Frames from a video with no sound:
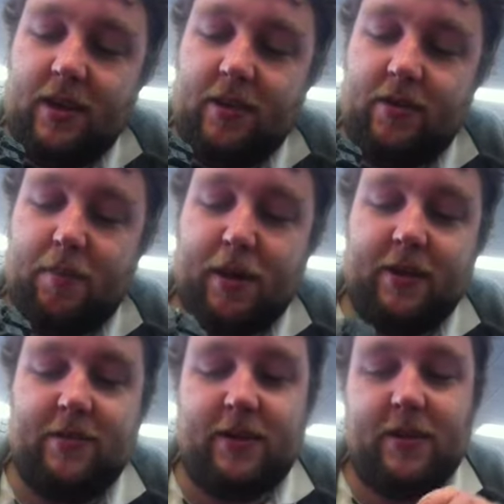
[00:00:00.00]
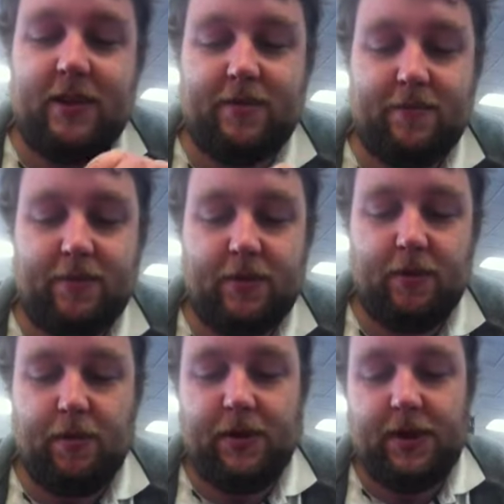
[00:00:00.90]
So basically
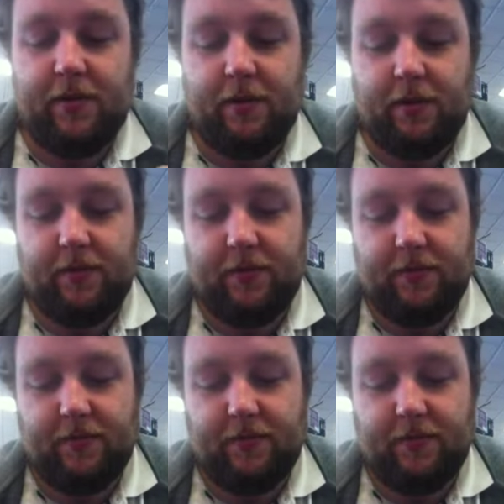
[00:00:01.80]
what we did was